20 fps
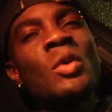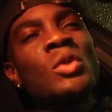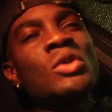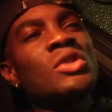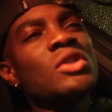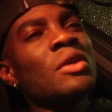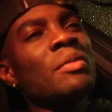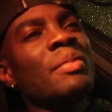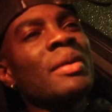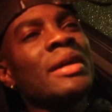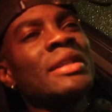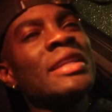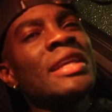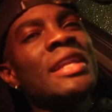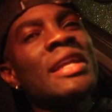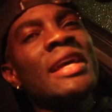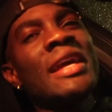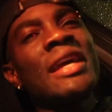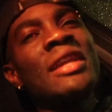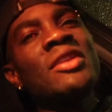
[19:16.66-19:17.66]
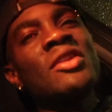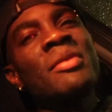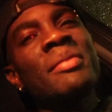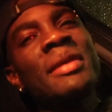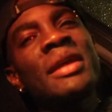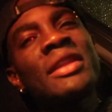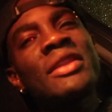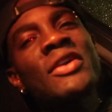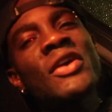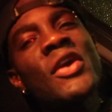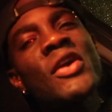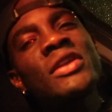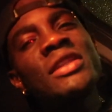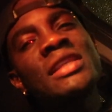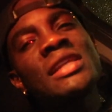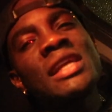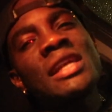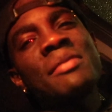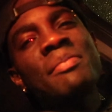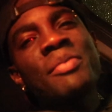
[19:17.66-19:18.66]
boots up, and then end up get
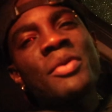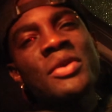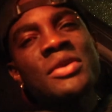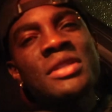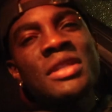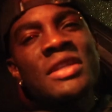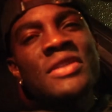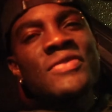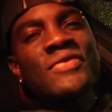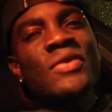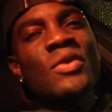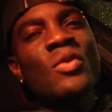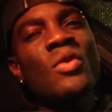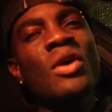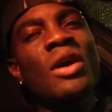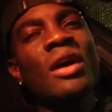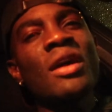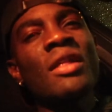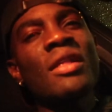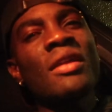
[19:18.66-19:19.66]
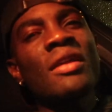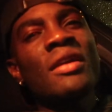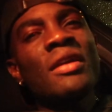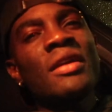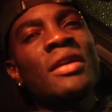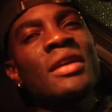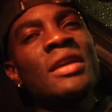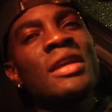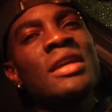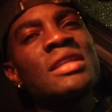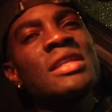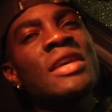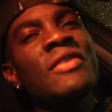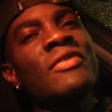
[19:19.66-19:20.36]
hurt in the process for what? You